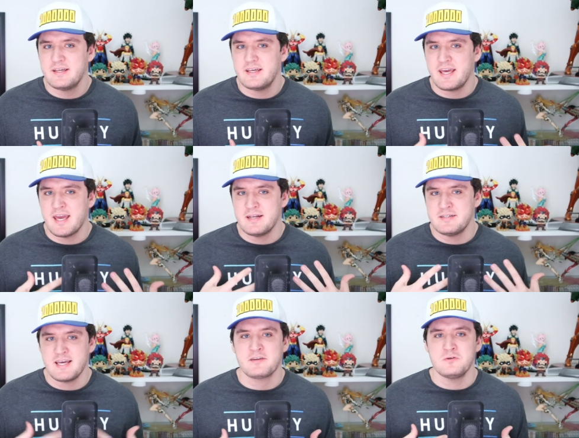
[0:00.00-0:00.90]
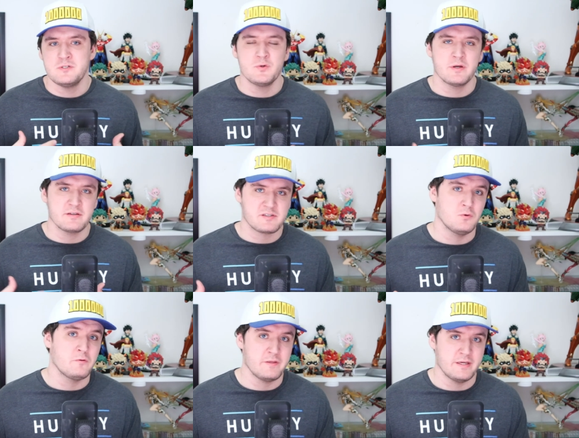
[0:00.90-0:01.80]
and Deku doing
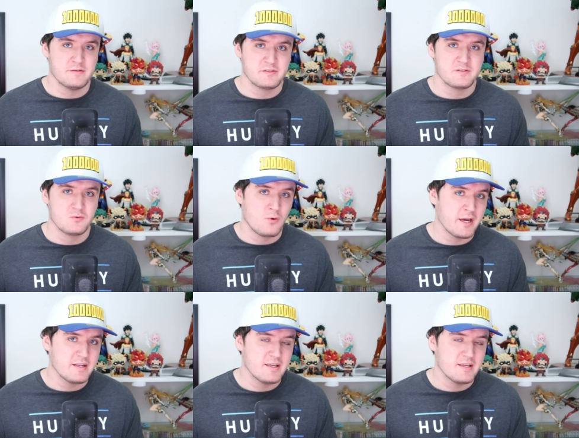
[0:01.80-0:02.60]
school things, right?